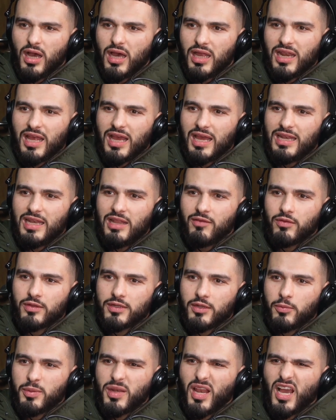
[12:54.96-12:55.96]
at like eleven...
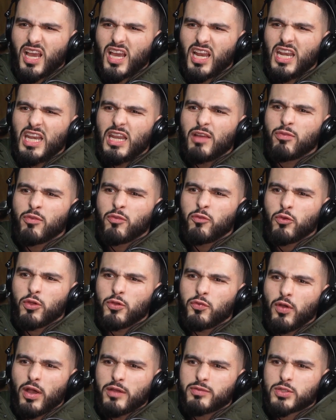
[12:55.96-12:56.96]
There would be like eleven
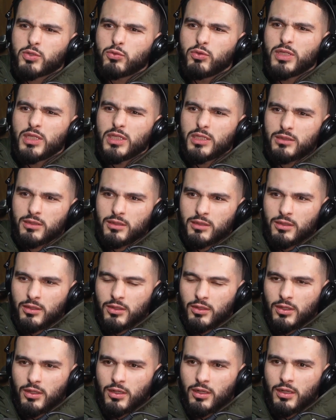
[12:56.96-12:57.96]
forty-five screening.
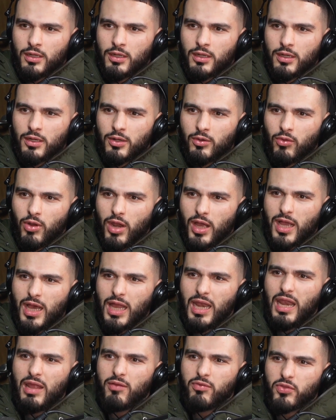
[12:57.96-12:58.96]
Or like
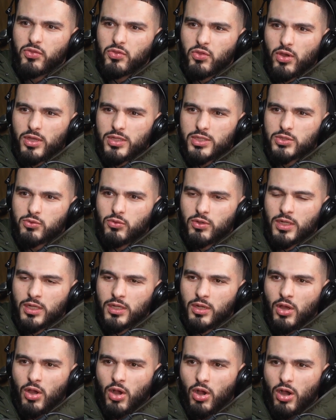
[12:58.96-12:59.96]
an eleven thirty
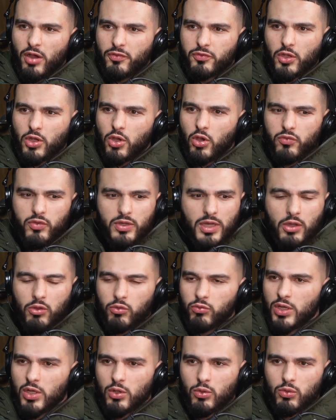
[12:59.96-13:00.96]
screening. After COVID, they
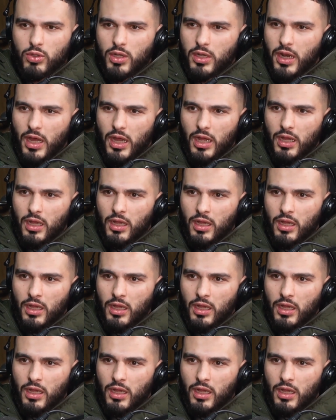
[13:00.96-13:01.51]
got rid of all of that.